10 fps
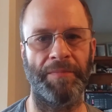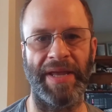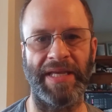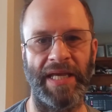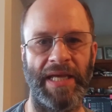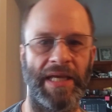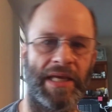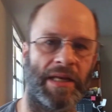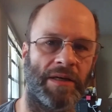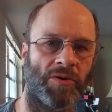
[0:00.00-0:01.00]

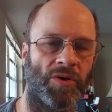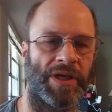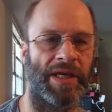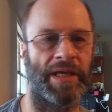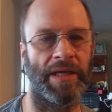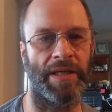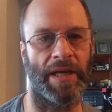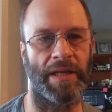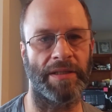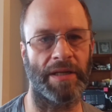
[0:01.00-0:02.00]
baking and cooking
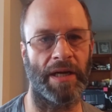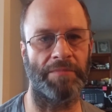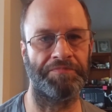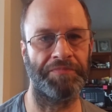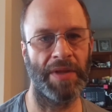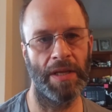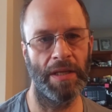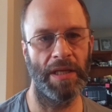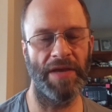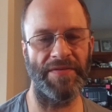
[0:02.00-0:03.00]
and uh,
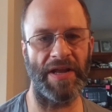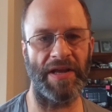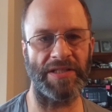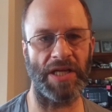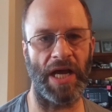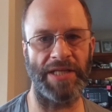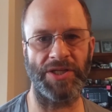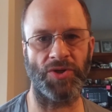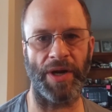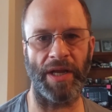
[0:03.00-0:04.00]
even as a, as a
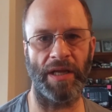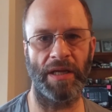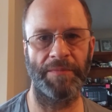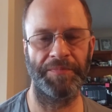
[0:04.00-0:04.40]
drink.